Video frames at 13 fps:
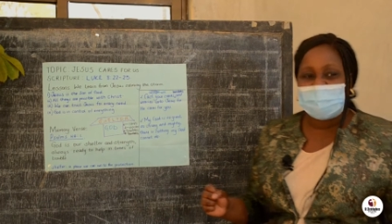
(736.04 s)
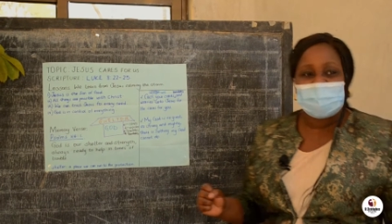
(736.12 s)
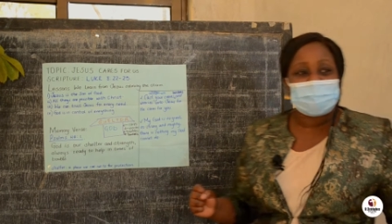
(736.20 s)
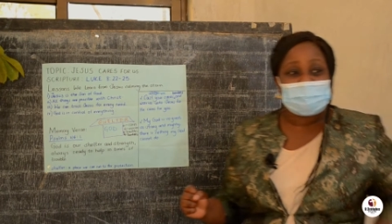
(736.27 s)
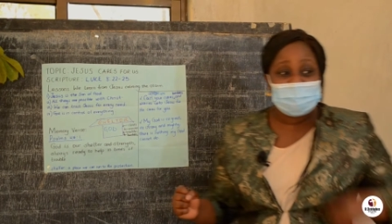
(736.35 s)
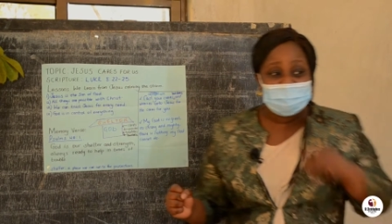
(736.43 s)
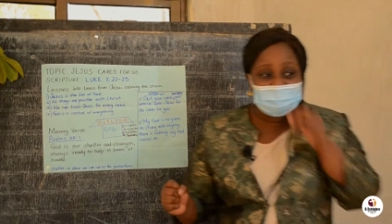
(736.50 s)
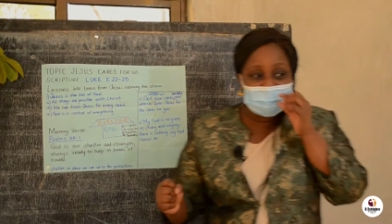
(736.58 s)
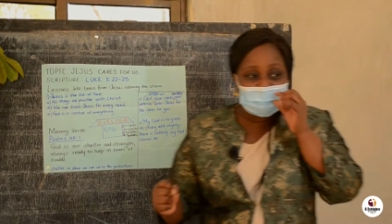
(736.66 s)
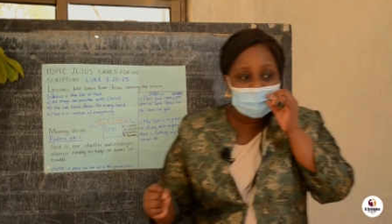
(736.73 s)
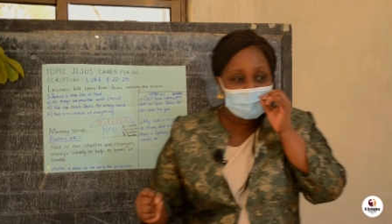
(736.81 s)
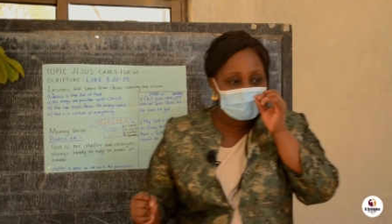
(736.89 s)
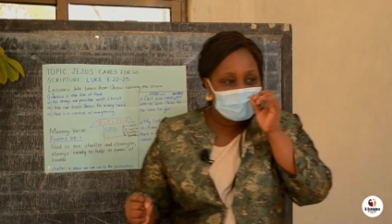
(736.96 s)
every
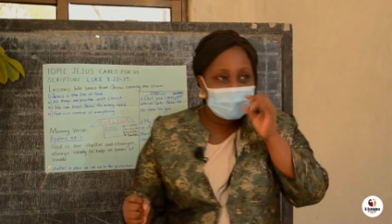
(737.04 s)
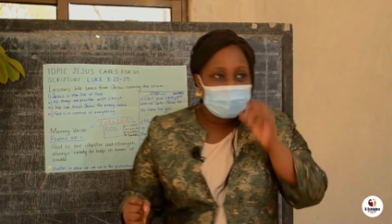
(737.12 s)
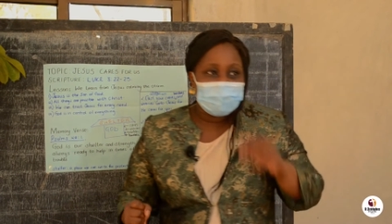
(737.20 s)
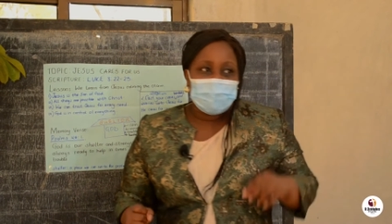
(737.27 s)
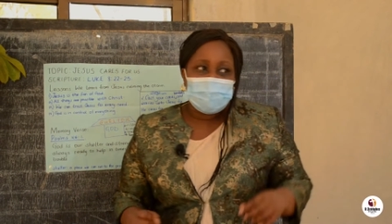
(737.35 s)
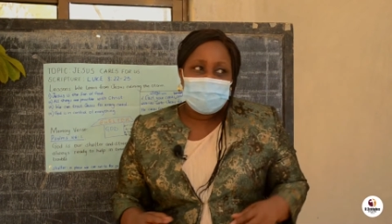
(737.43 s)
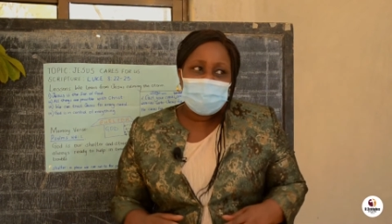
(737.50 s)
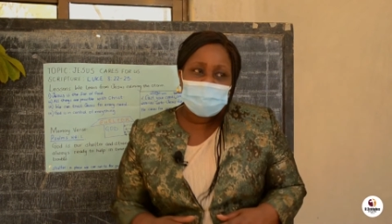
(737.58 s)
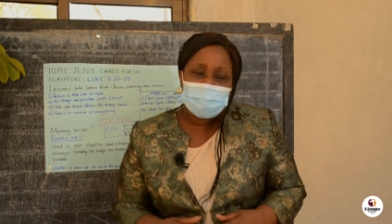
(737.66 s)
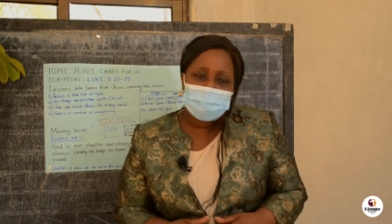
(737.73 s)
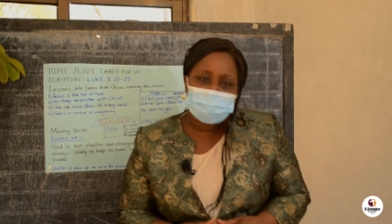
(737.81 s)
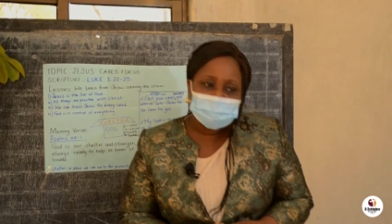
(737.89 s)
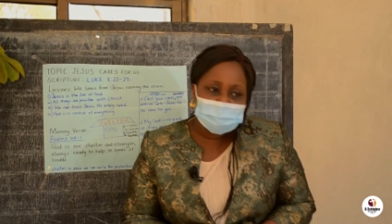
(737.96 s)
need.
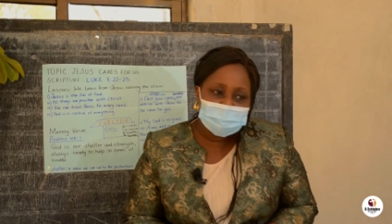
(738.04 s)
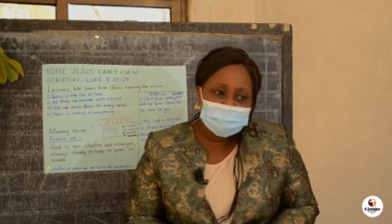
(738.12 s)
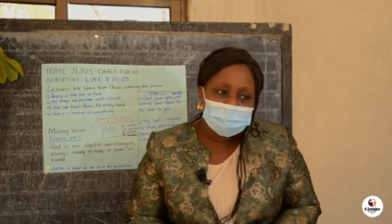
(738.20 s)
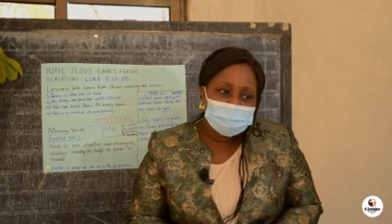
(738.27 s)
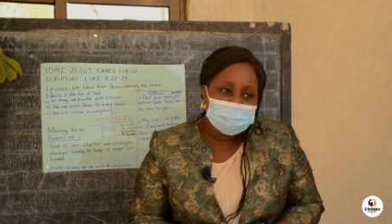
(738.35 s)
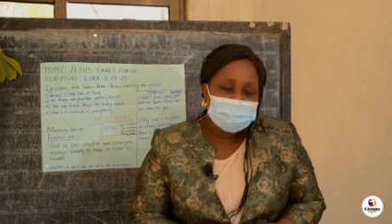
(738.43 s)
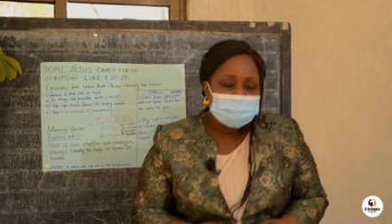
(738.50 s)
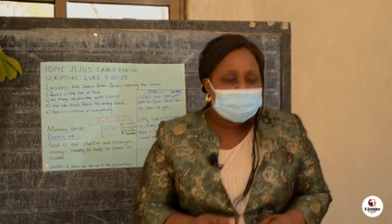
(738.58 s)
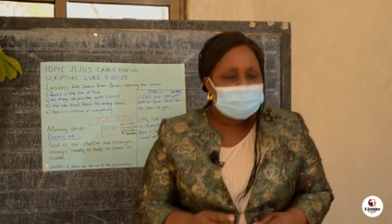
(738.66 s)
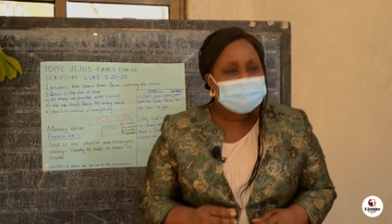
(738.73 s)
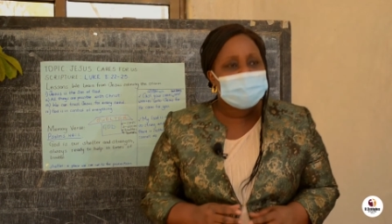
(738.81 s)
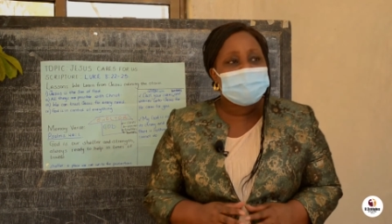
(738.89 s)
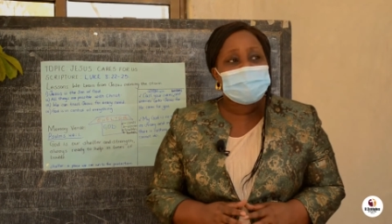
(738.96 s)
Maybe
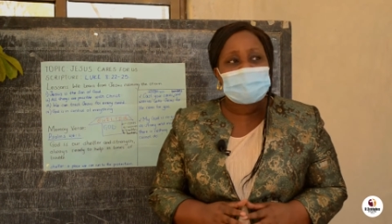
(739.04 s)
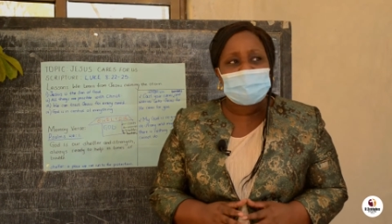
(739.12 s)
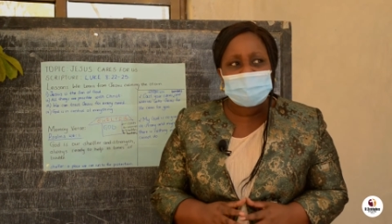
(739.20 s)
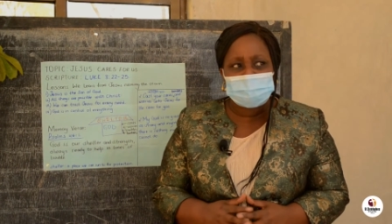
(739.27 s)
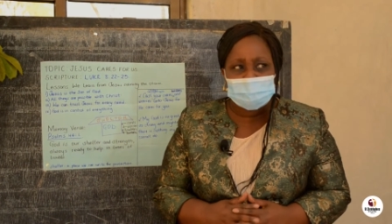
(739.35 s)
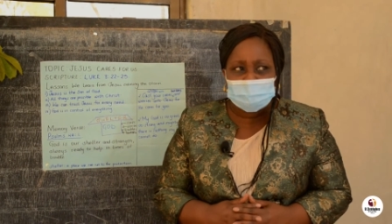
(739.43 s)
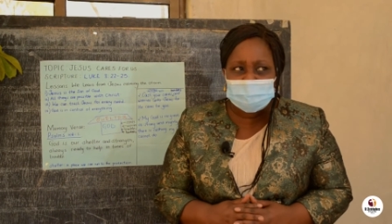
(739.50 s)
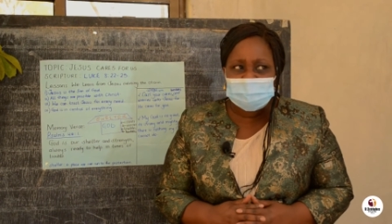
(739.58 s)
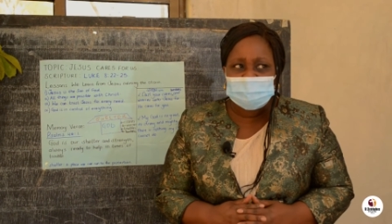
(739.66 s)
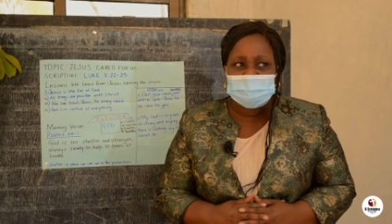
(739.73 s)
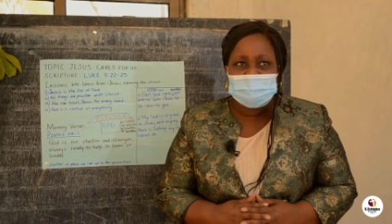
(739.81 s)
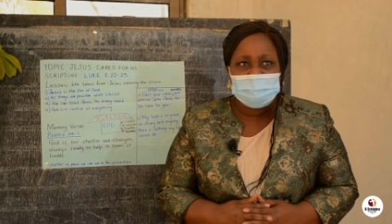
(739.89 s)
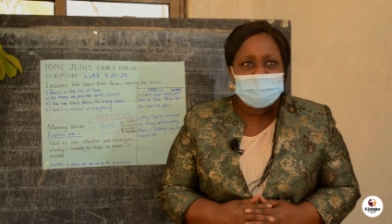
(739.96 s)
these disciples,
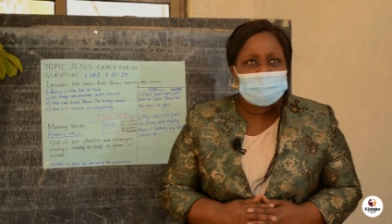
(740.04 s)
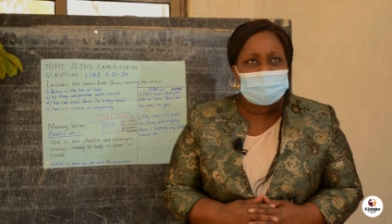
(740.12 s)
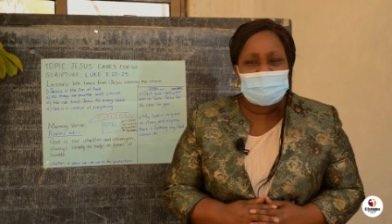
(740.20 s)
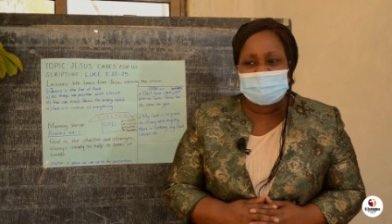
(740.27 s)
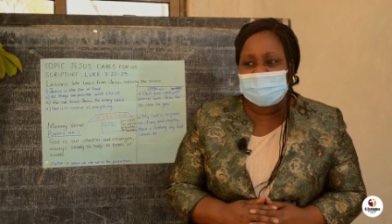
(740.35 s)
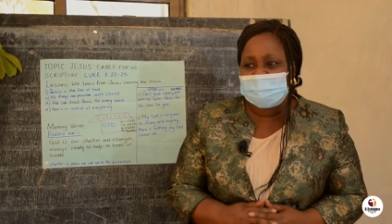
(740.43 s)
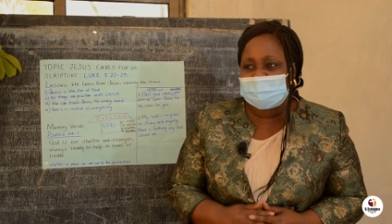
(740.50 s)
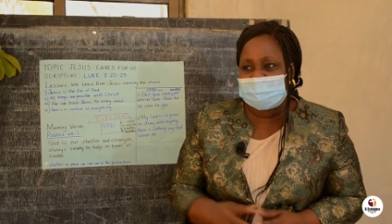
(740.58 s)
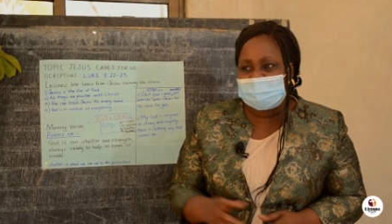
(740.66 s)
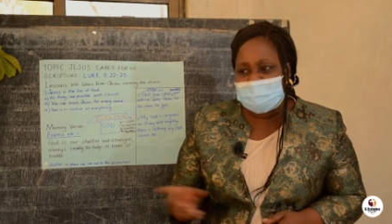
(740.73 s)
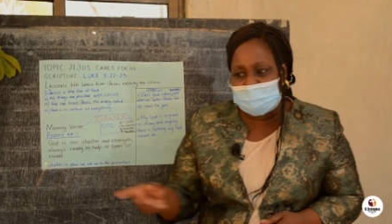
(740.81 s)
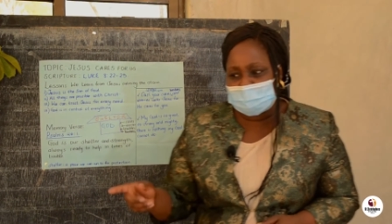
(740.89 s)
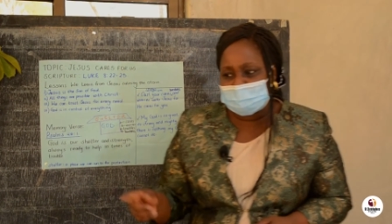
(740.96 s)
they were
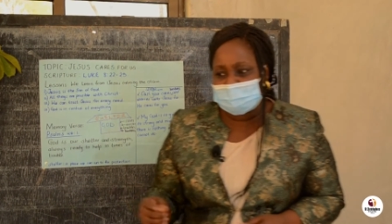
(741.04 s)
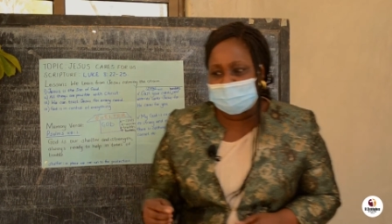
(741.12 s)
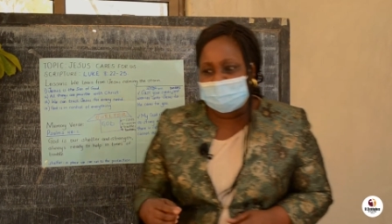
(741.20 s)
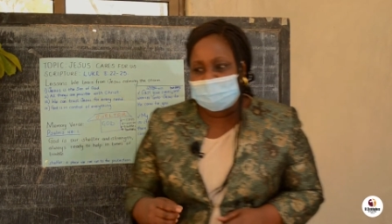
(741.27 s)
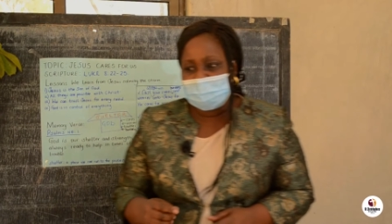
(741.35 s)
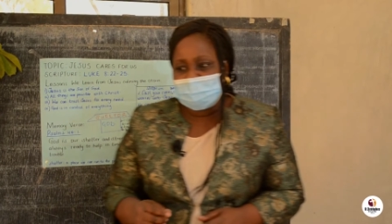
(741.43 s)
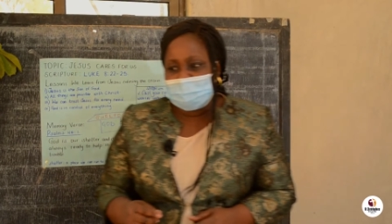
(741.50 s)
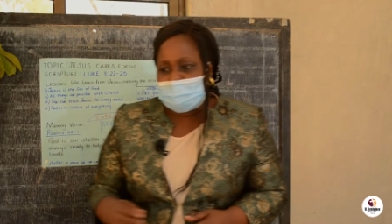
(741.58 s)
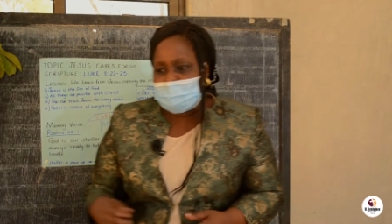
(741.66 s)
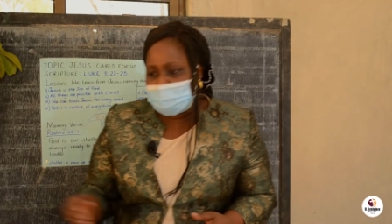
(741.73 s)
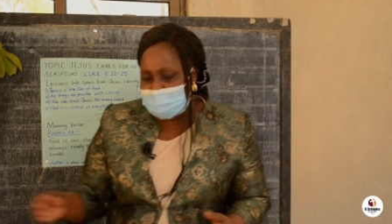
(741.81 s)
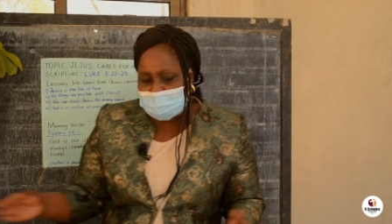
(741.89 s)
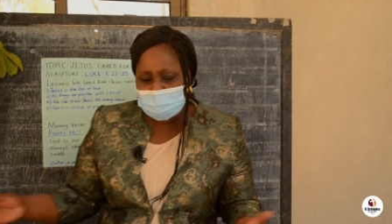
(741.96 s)
thinking now,
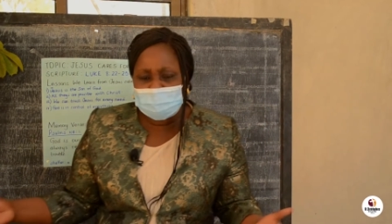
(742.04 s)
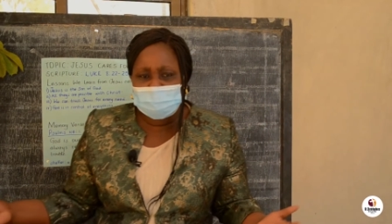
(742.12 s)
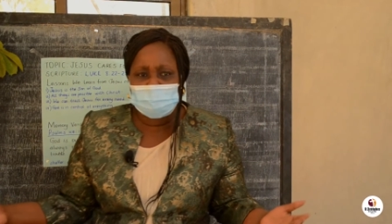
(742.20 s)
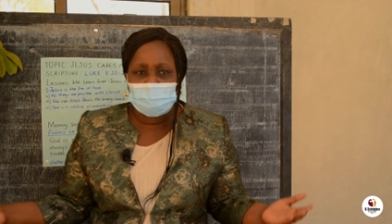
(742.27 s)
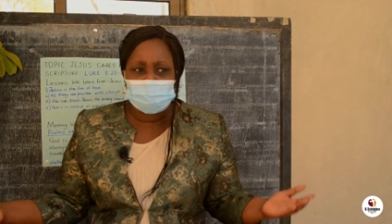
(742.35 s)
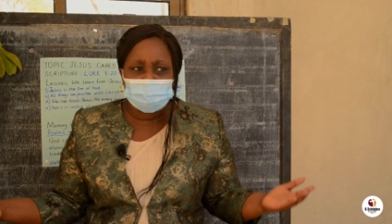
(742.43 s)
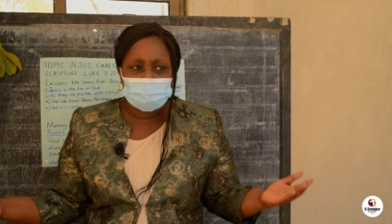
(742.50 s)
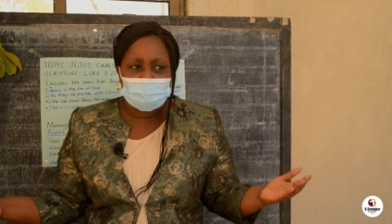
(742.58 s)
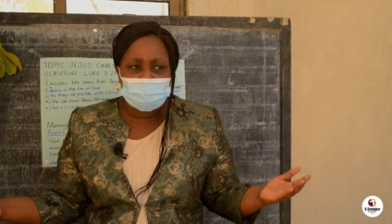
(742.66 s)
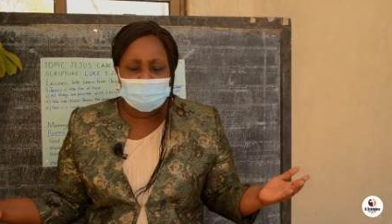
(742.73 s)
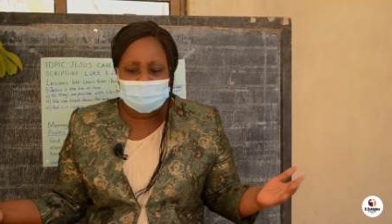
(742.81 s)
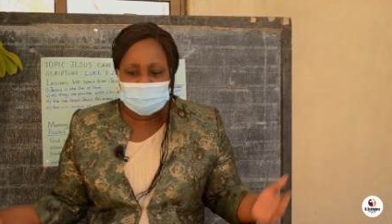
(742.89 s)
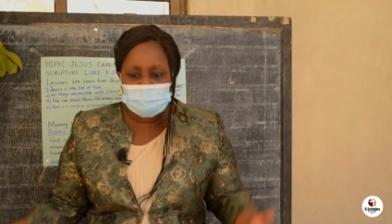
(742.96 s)
how can we go through
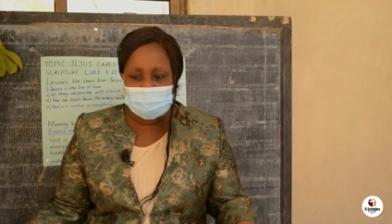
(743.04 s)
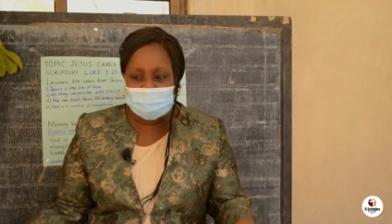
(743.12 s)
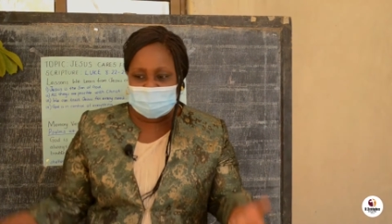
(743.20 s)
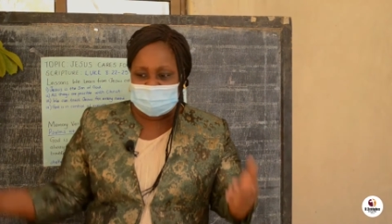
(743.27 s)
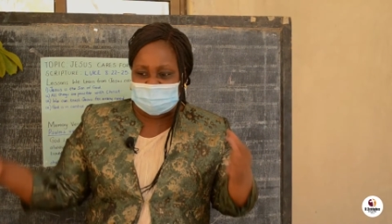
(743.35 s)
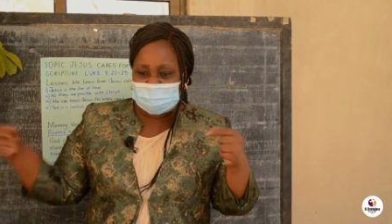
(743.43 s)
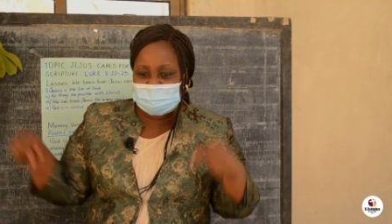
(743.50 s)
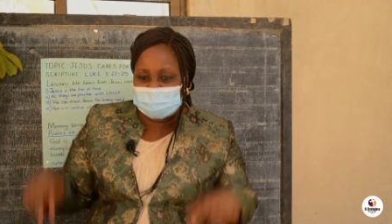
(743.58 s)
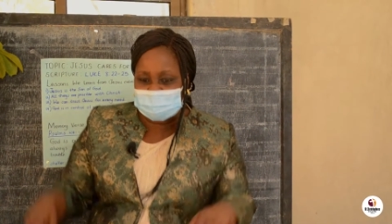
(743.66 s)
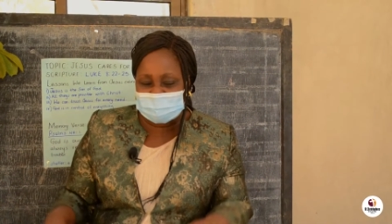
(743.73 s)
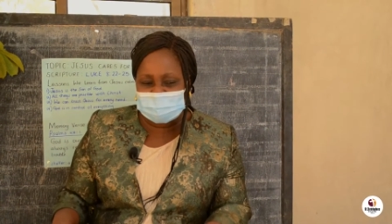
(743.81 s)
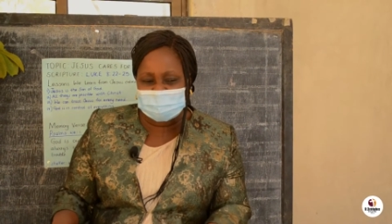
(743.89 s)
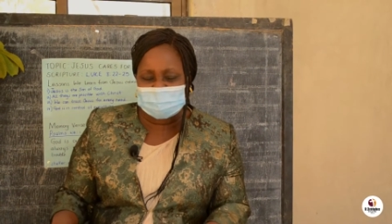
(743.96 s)
all this? We are in
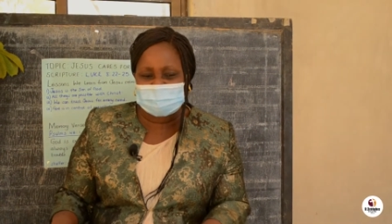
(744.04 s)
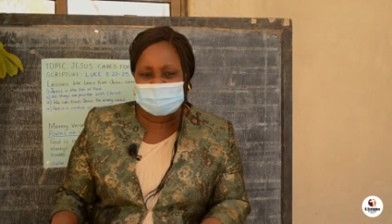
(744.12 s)
Jesus in the